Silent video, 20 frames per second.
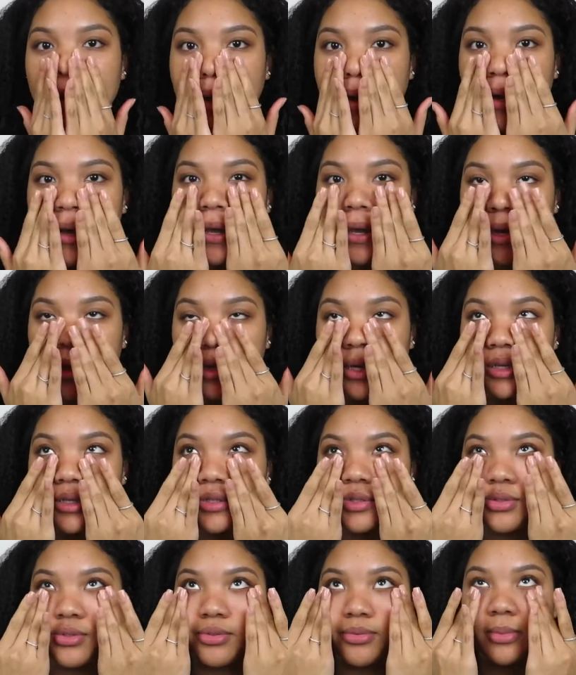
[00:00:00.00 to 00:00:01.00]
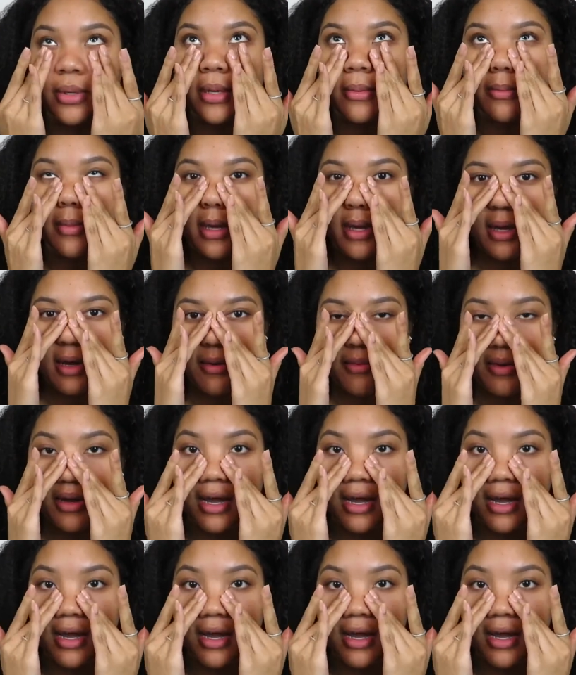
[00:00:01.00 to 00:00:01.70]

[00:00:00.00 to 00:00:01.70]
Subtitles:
I do my makeup.